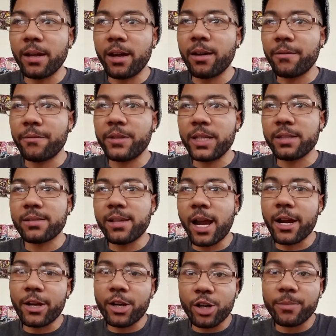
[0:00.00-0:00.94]
of the
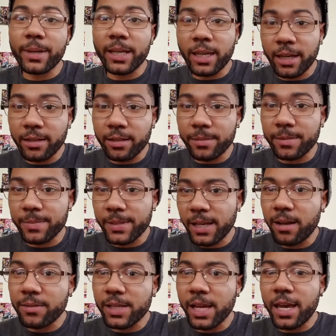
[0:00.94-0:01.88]
entire Germa kingdom
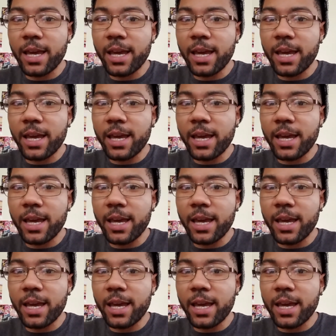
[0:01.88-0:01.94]
themselves.